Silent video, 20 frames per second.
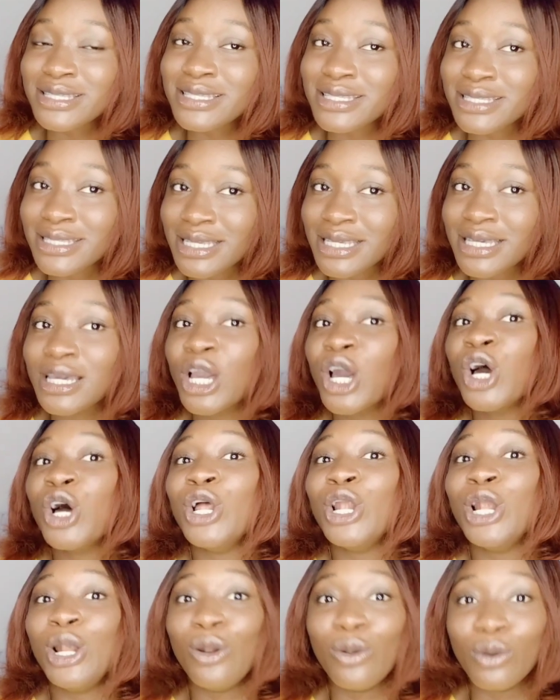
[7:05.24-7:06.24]
C
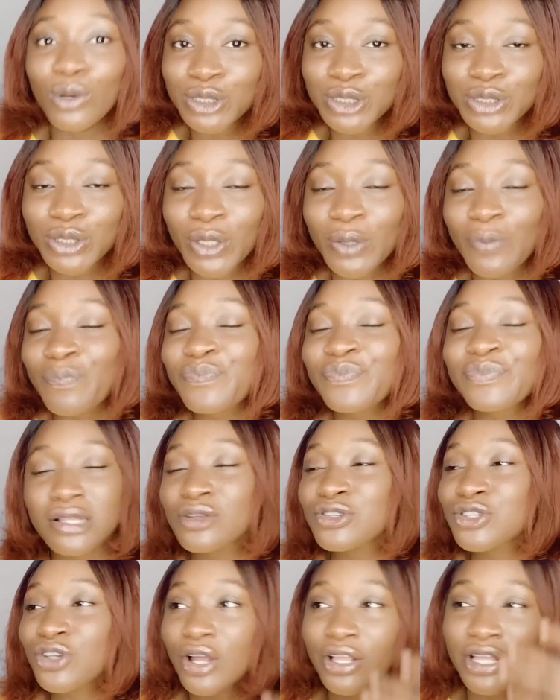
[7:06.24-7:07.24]
lotion.
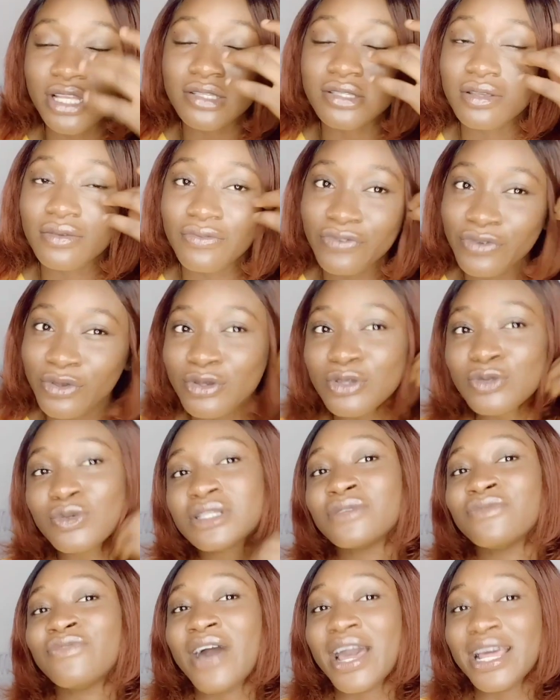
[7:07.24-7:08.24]
Lotion is infused
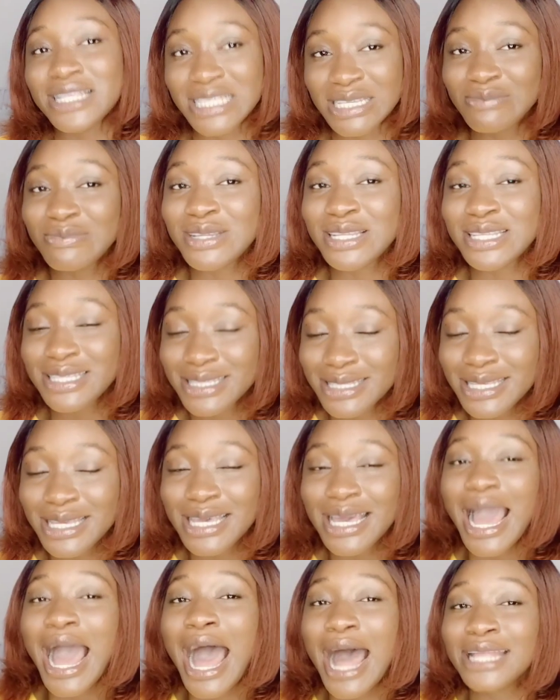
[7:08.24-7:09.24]
with vitamin
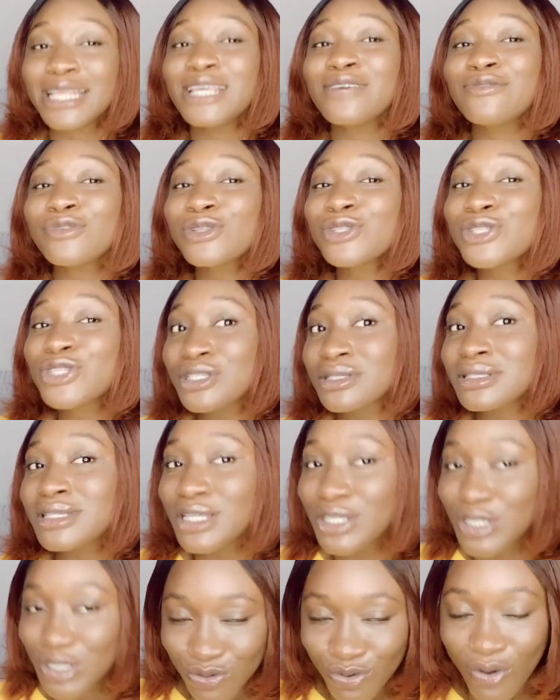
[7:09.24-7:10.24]
C and even
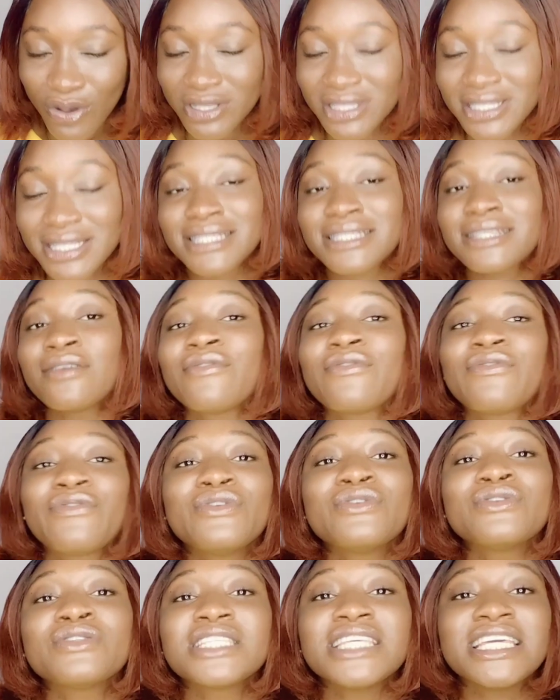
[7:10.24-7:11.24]
citrus is
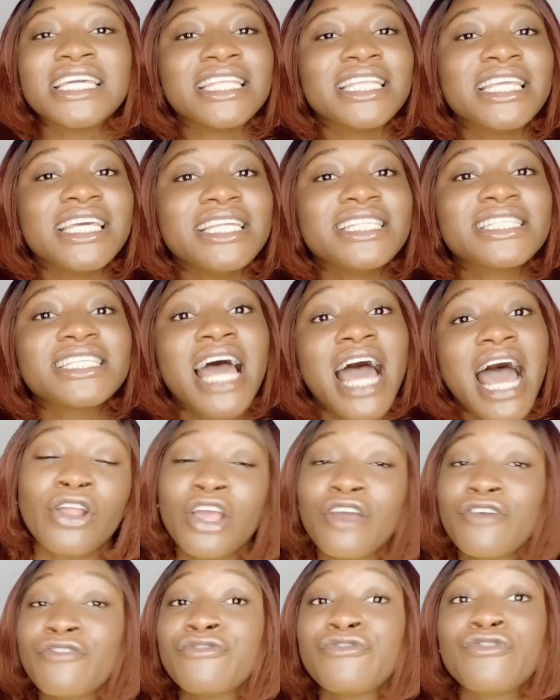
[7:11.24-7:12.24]
infused in it.
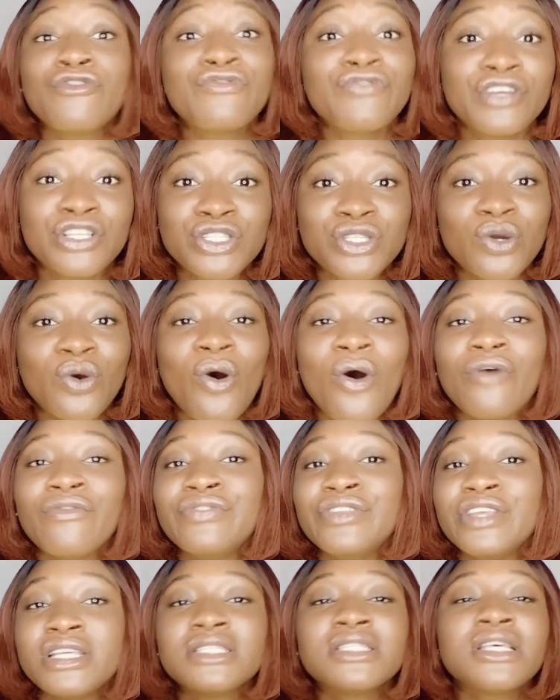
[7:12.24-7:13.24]
I've done a full video
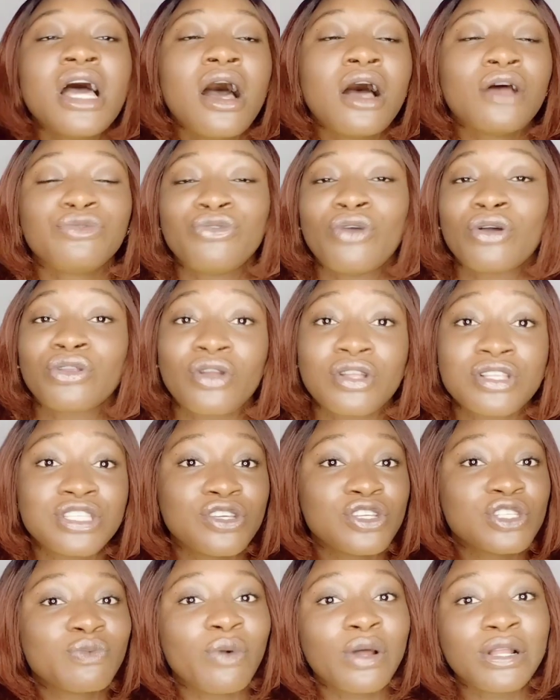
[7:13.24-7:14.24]
of this Dr.
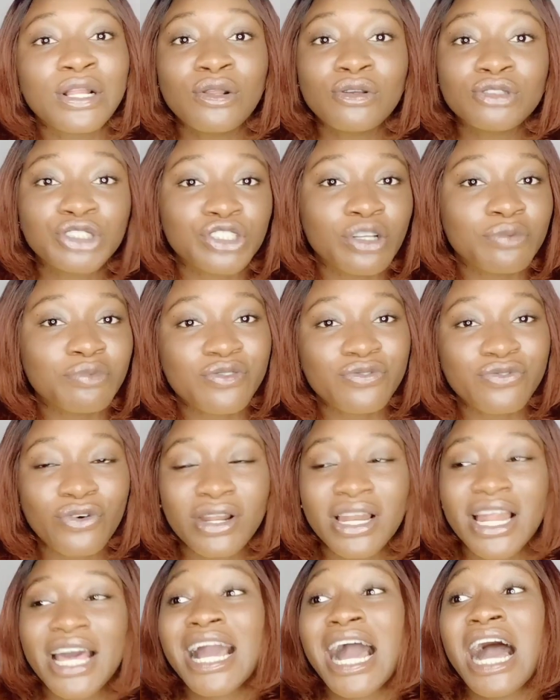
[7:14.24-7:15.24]
Teals body lotion
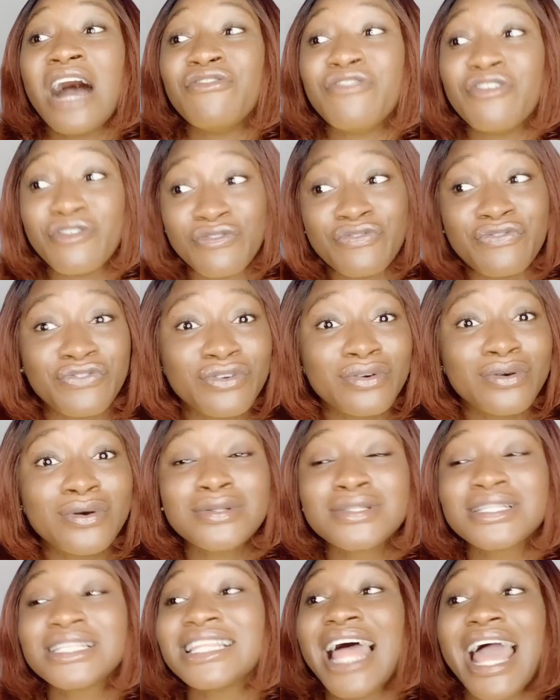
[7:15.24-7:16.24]
before. Like, I've
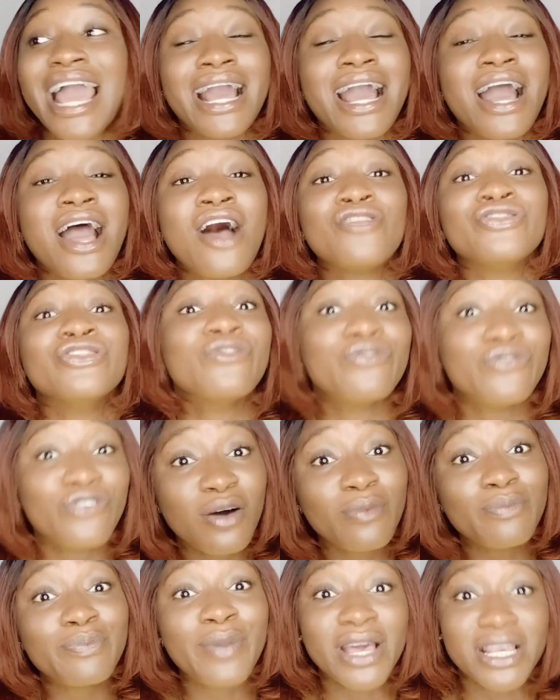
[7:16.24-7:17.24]
reviewed like the
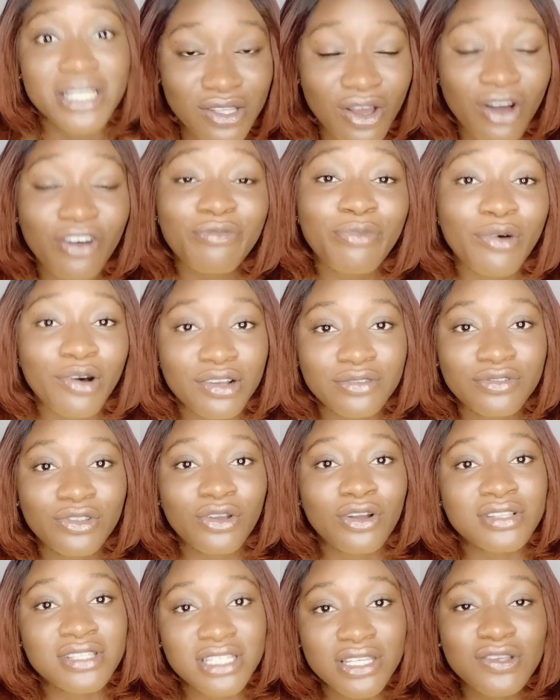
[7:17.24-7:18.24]
4 best of
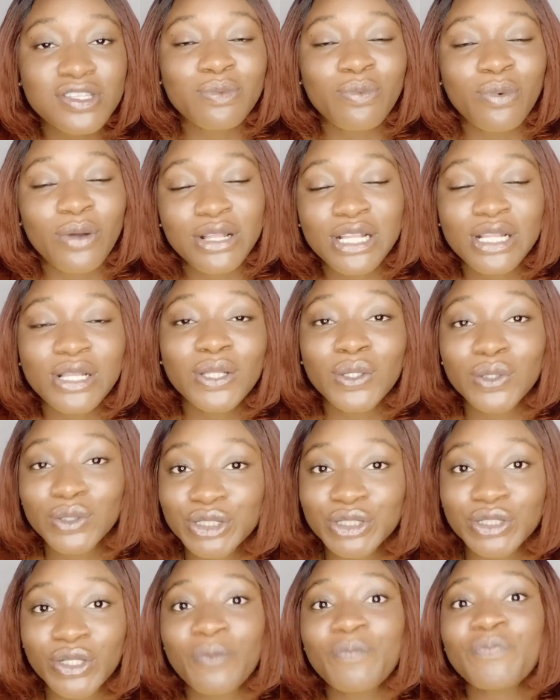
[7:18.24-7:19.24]
Dr. Teals body
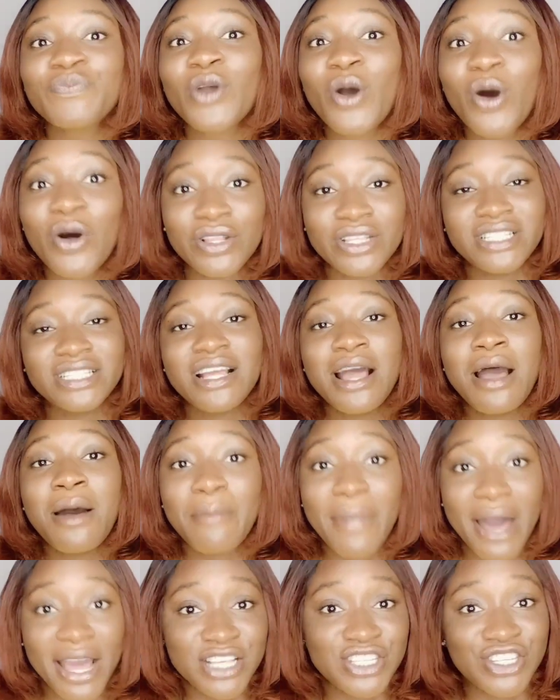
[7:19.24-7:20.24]
lotion on
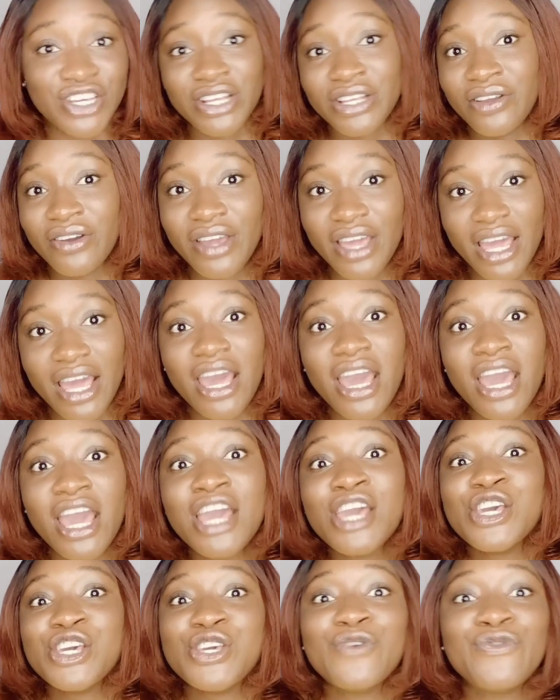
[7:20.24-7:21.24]
my channel here.
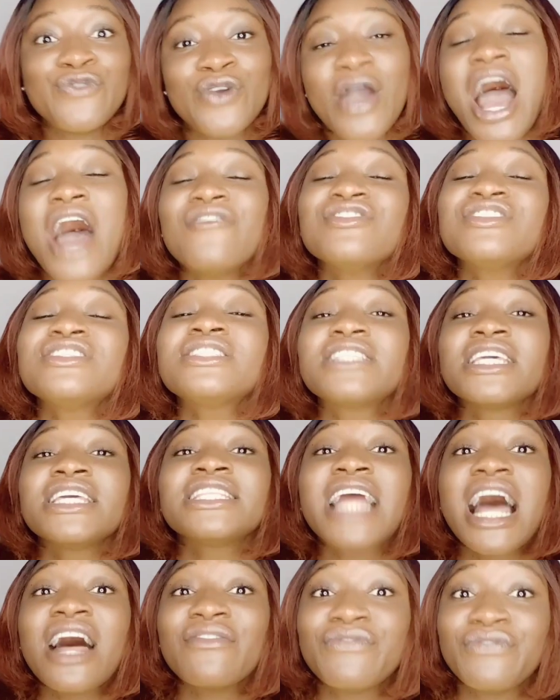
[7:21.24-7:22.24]
If you haven't
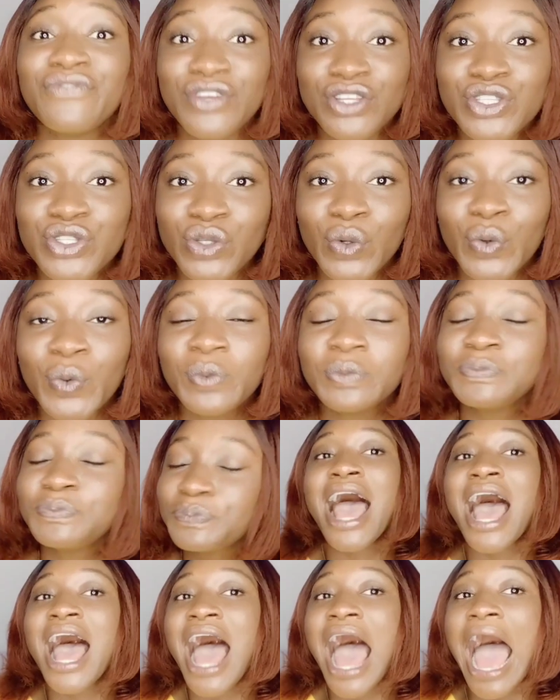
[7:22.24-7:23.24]
seen that video,
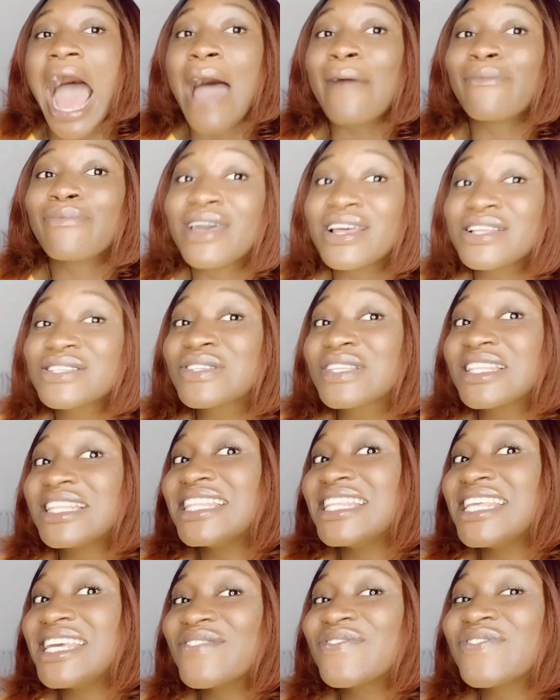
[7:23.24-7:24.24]
I'm going to
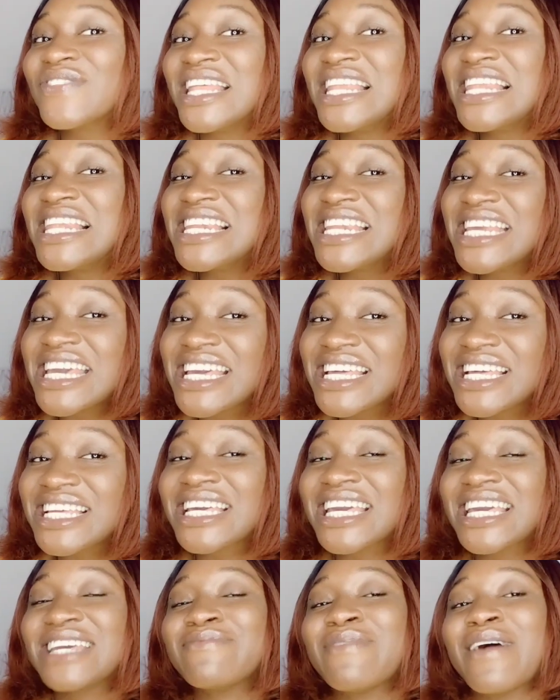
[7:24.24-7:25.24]
leave the
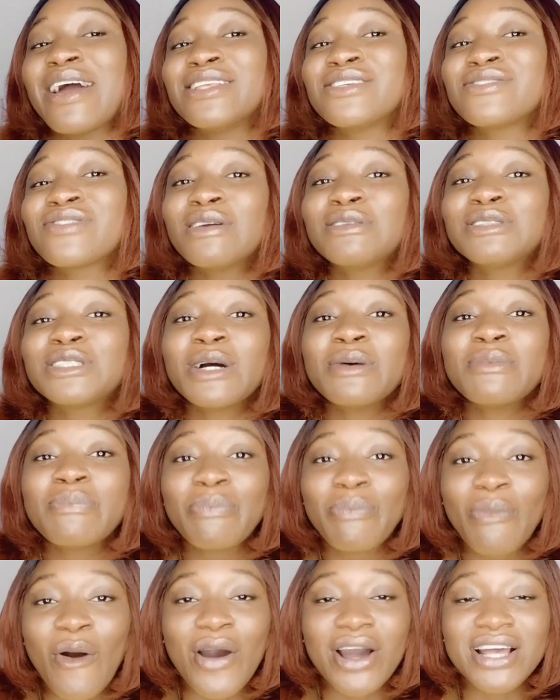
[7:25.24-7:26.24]
link in my description
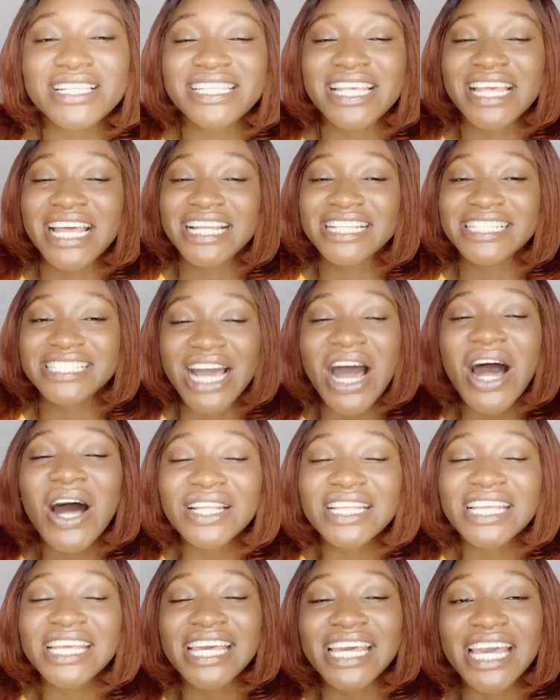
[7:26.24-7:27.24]
box
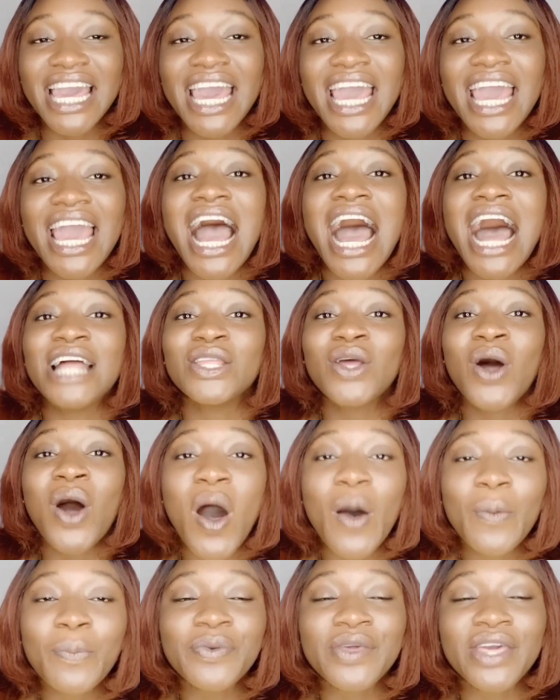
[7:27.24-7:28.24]
down here and
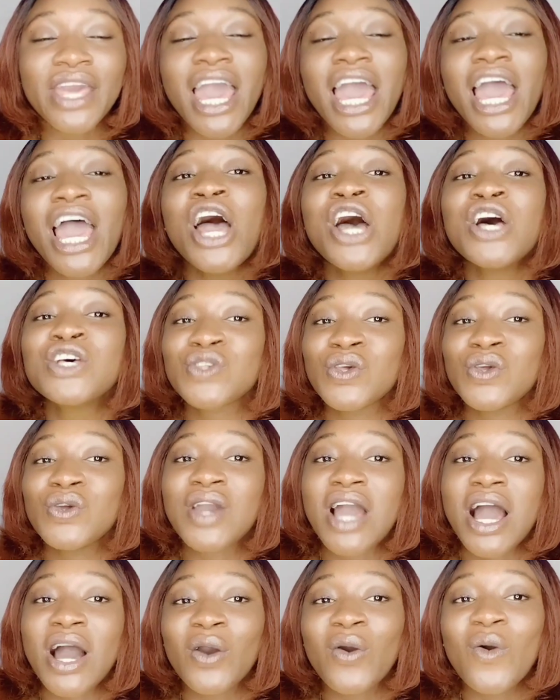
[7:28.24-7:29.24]
up here so you
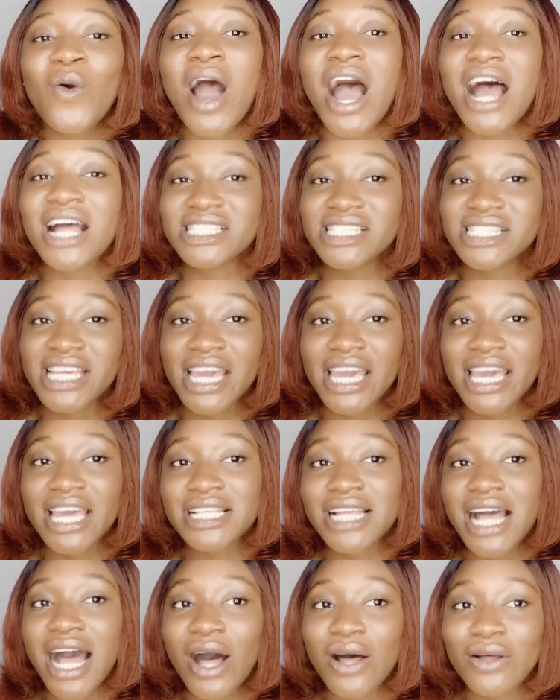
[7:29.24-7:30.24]
can go and check
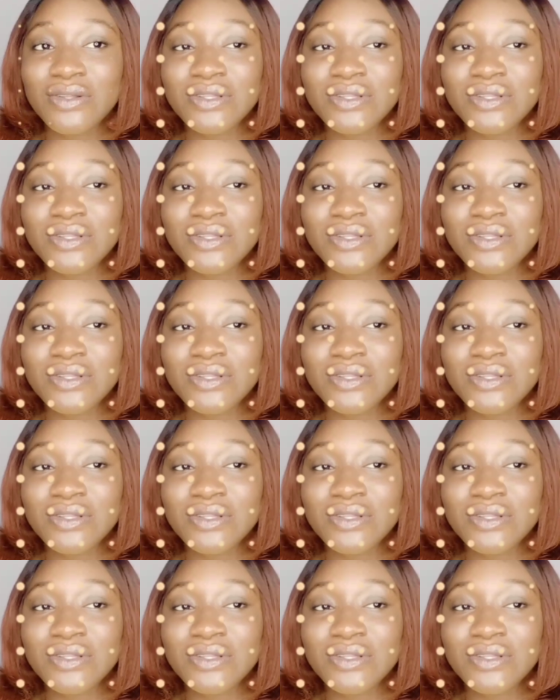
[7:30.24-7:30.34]
it out.